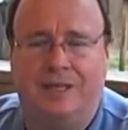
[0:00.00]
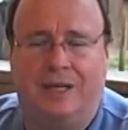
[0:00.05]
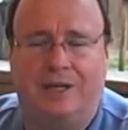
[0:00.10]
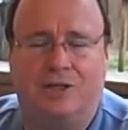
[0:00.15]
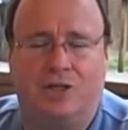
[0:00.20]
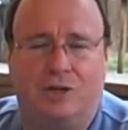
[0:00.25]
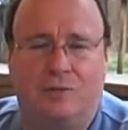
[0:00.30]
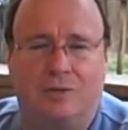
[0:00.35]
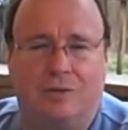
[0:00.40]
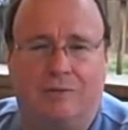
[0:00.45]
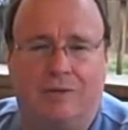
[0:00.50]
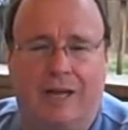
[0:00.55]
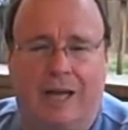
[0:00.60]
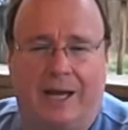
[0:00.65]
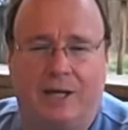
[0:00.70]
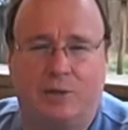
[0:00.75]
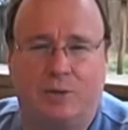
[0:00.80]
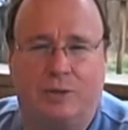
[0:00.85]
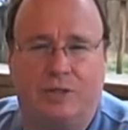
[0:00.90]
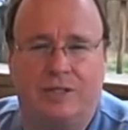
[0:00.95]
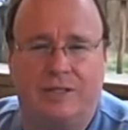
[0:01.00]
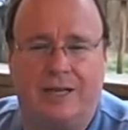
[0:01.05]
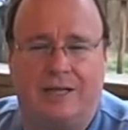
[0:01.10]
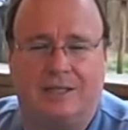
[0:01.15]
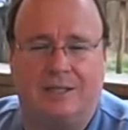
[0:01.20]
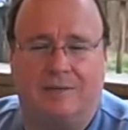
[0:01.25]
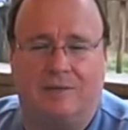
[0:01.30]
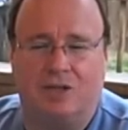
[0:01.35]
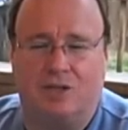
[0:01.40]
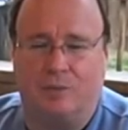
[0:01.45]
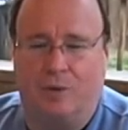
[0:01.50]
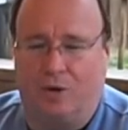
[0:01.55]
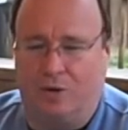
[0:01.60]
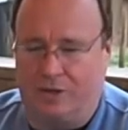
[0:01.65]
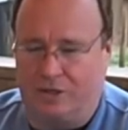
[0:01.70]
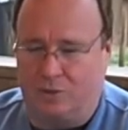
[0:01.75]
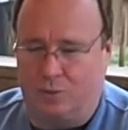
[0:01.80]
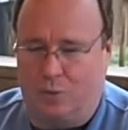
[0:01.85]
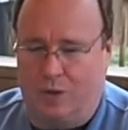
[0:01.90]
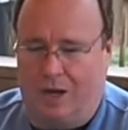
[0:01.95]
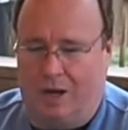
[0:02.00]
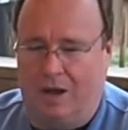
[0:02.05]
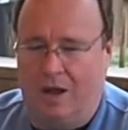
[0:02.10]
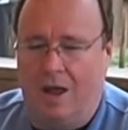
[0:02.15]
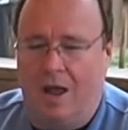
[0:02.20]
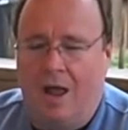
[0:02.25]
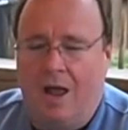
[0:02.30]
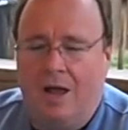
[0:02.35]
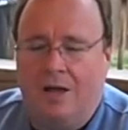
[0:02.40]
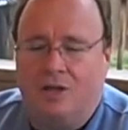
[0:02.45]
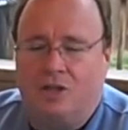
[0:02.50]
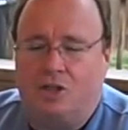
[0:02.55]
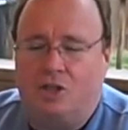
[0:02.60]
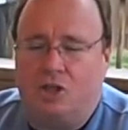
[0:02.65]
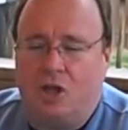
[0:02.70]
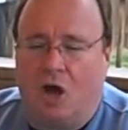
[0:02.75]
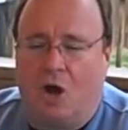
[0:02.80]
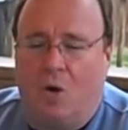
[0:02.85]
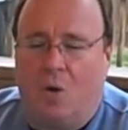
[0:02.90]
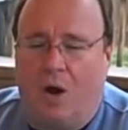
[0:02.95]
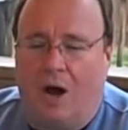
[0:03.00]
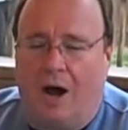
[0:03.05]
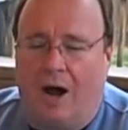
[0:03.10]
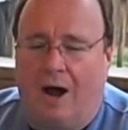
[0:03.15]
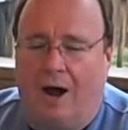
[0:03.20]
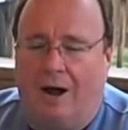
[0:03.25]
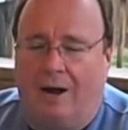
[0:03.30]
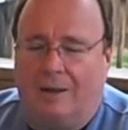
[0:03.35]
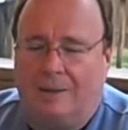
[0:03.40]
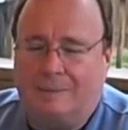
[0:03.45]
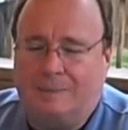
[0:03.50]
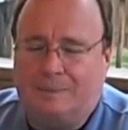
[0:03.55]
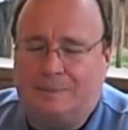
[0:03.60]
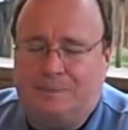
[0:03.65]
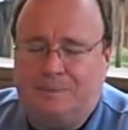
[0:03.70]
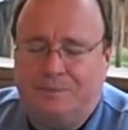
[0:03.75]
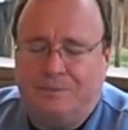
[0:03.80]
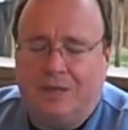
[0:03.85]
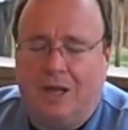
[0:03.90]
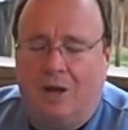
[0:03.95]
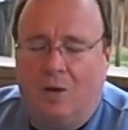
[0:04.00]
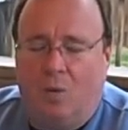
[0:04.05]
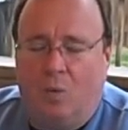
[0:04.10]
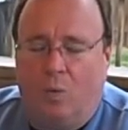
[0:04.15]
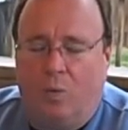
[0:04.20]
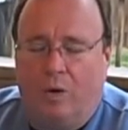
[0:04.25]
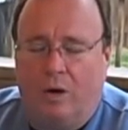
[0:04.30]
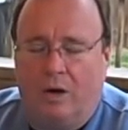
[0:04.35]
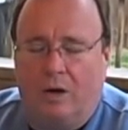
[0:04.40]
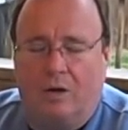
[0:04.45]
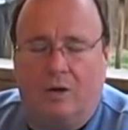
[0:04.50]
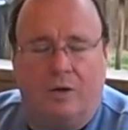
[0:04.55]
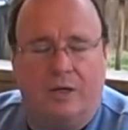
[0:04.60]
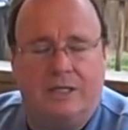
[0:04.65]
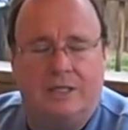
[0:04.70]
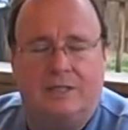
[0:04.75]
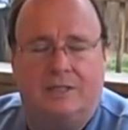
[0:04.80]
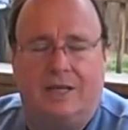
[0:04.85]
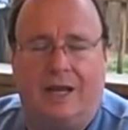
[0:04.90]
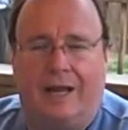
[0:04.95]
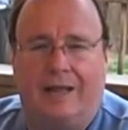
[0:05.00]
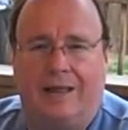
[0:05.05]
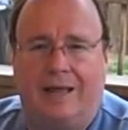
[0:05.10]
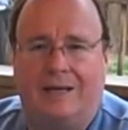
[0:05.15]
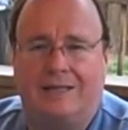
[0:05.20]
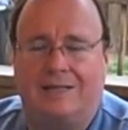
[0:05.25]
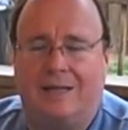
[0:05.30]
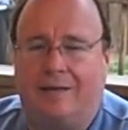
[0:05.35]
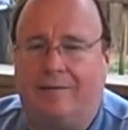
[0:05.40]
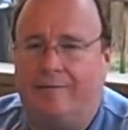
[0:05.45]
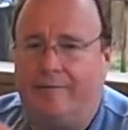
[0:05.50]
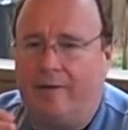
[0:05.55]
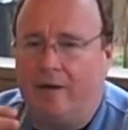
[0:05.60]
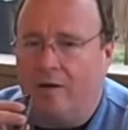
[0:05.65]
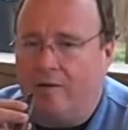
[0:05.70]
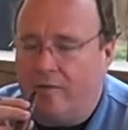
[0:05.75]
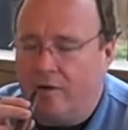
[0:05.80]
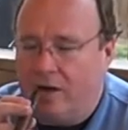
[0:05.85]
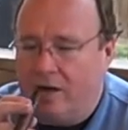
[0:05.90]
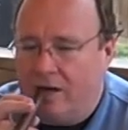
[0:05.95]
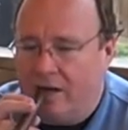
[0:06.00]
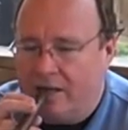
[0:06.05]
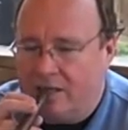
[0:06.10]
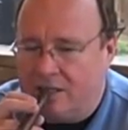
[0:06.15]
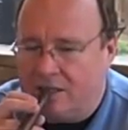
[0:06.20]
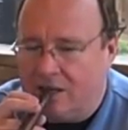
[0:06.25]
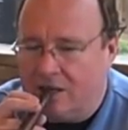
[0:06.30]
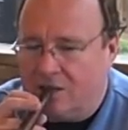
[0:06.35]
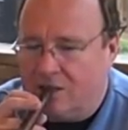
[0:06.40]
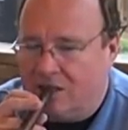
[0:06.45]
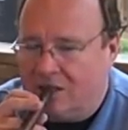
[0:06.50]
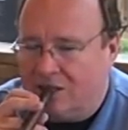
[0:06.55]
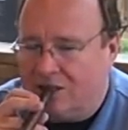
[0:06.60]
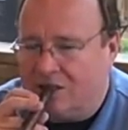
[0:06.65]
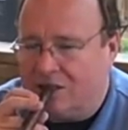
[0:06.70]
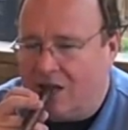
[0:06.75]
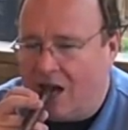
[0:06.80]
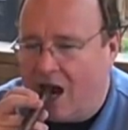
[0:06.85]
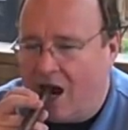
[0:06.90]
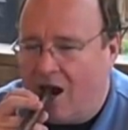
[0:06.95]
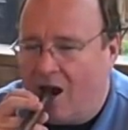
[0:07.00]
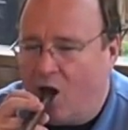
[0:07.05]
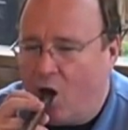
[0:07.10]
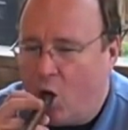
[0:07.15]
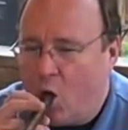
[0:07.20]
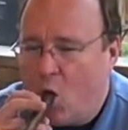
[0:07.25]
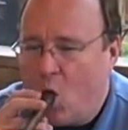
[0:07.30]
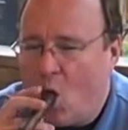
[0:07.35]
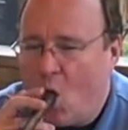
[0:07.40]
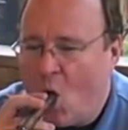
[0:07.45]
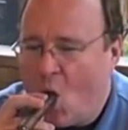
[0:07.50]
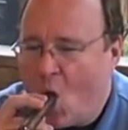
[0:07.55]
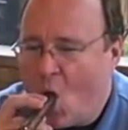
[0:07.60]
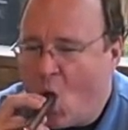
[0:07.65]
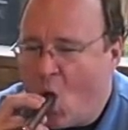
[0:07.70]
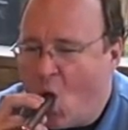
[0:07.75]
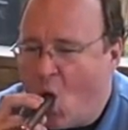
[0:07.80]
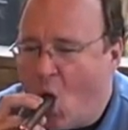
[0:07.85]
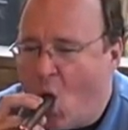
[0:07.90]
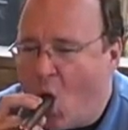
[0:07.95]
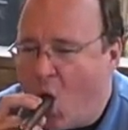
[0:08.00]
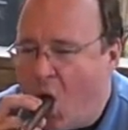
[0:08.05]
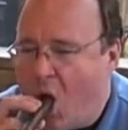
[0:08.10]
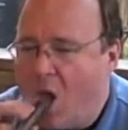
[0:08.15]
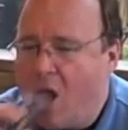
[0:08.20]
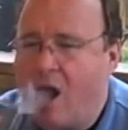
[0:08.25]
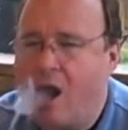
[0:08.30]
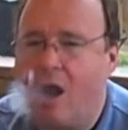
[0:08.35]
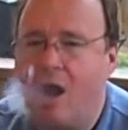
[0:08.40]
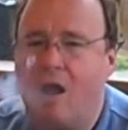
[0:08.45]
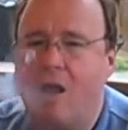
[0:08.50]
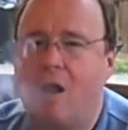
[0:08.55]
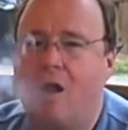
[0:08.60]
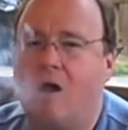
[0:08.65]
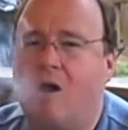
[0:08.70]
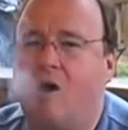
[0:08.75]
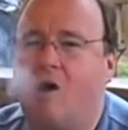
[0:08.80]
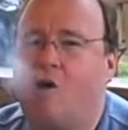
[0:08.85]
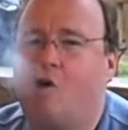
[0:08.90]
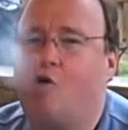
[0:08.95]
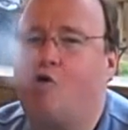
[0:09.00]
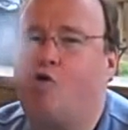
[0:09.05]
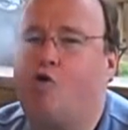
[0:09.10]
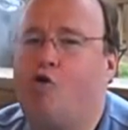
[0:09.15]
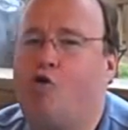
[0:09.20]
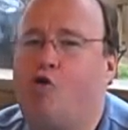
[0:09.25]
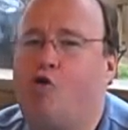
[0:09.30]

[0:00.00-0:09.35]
in terms of the actual scent of the smoke as well. So um, we're going to say that it's a very very nice start to this cigar, and uh,